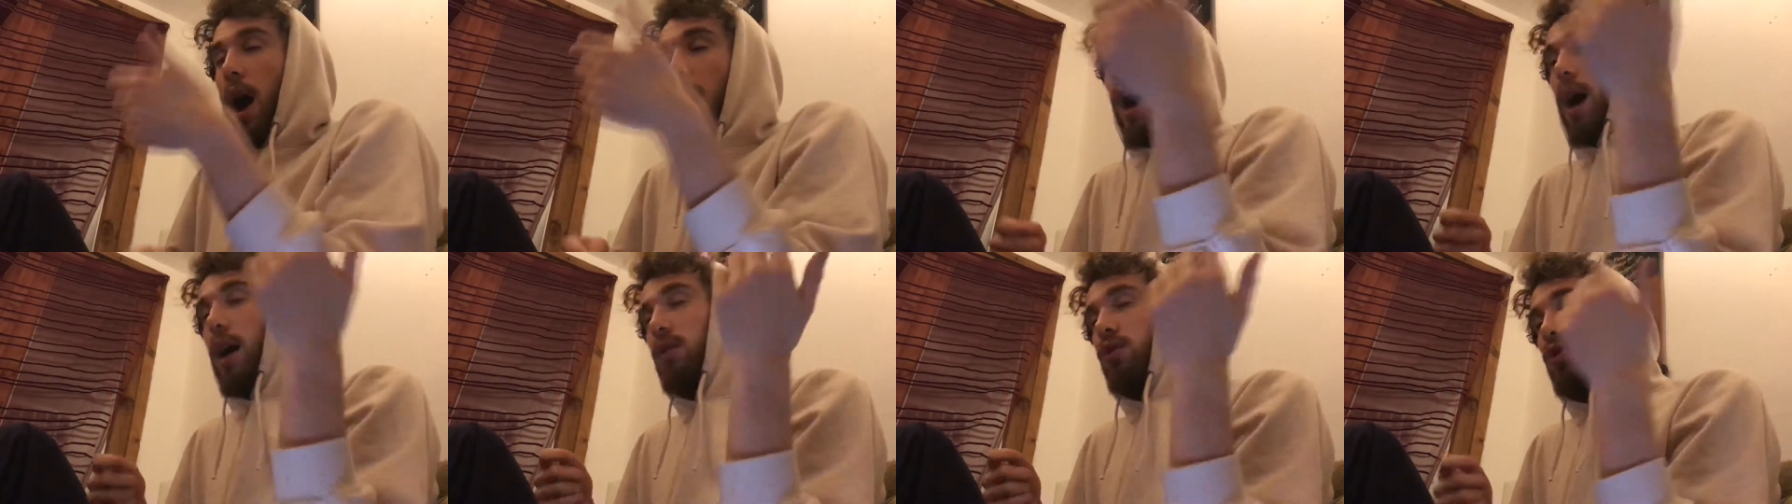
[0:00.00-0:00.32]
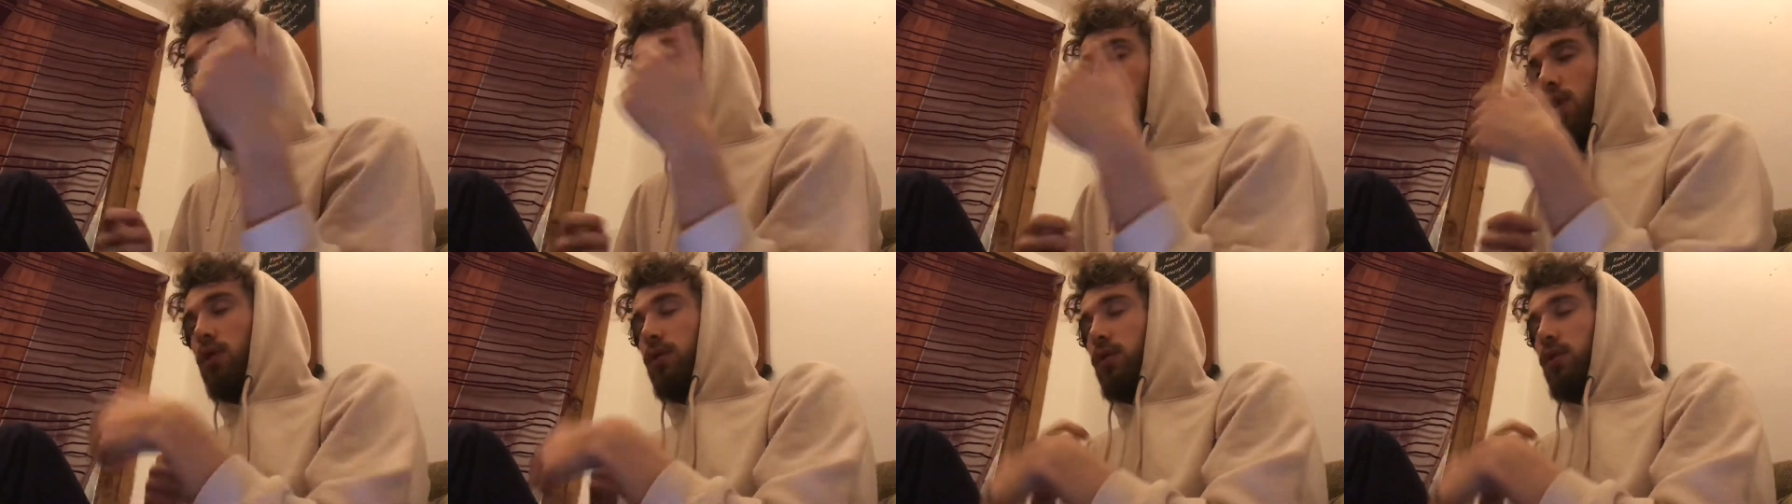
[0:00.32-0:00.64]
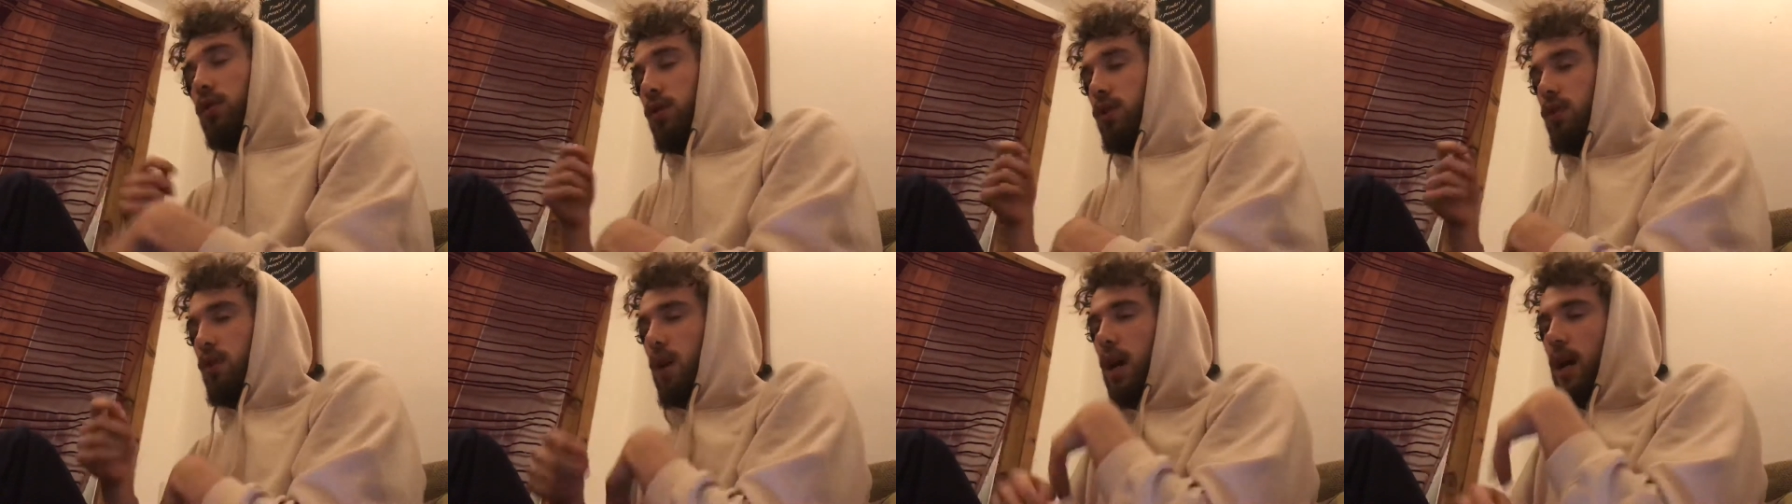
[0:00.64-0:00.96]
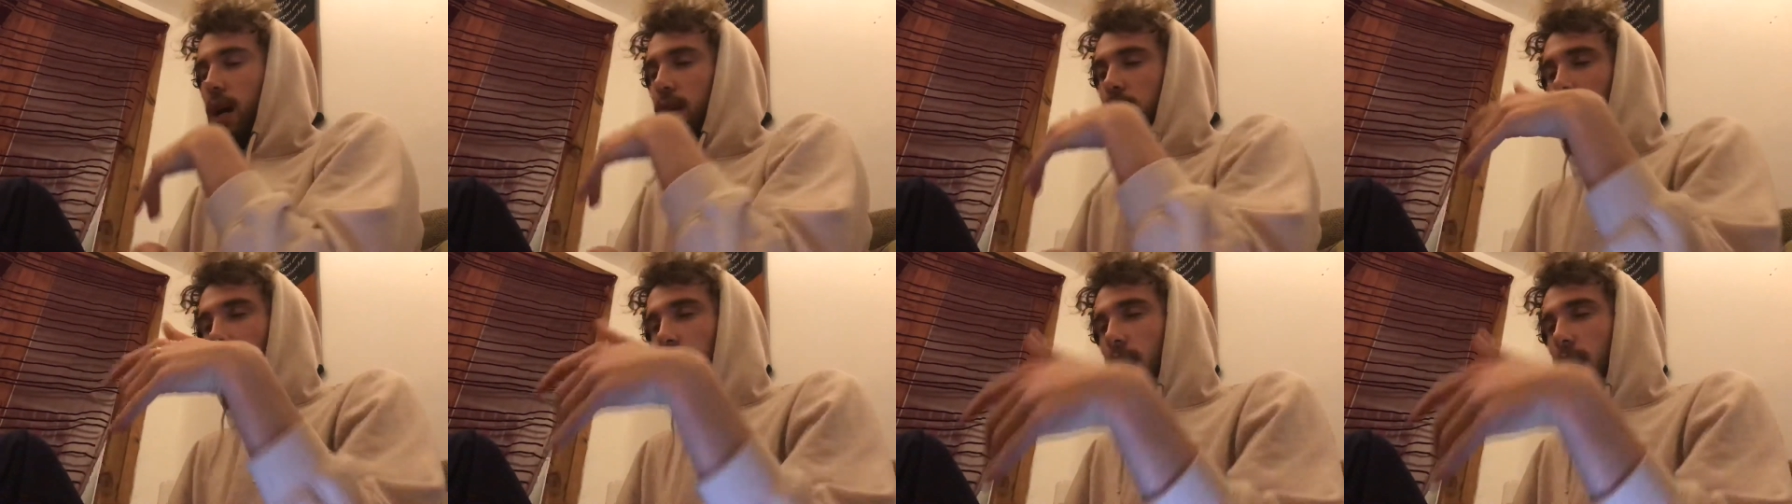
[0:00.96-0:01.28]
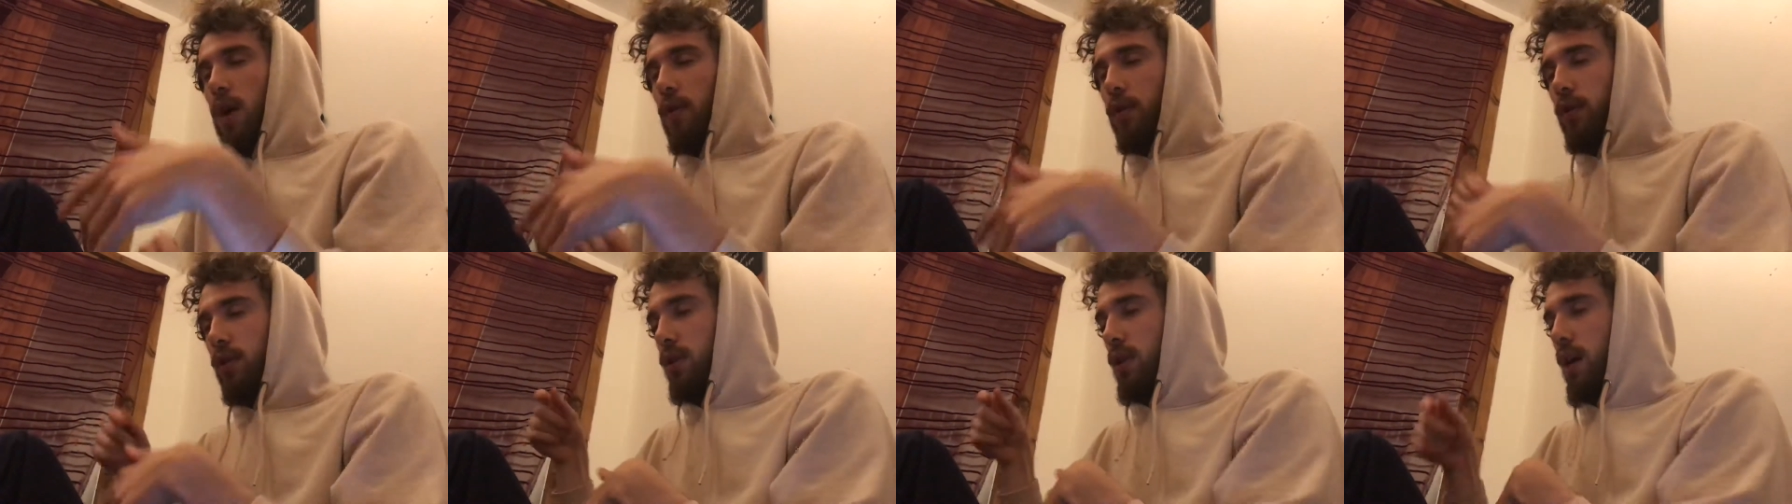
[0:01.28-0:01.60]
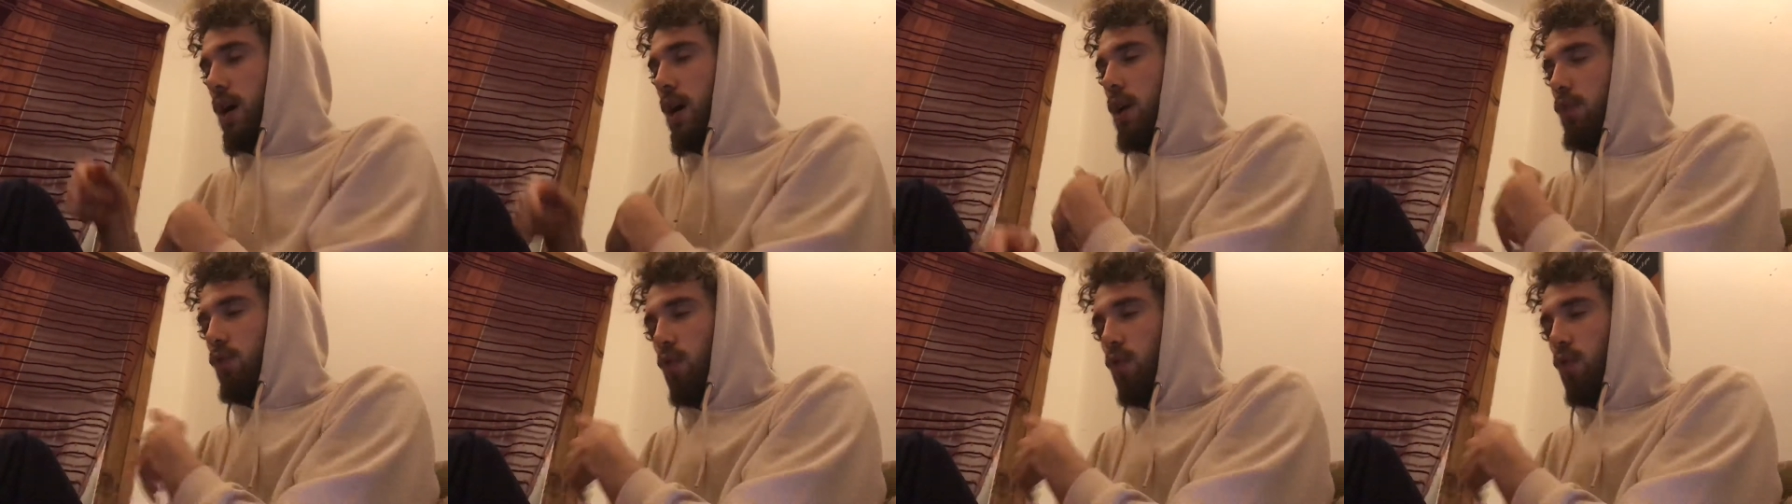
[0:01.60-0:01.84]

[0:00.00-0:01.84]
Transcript: I chose to stay down and stay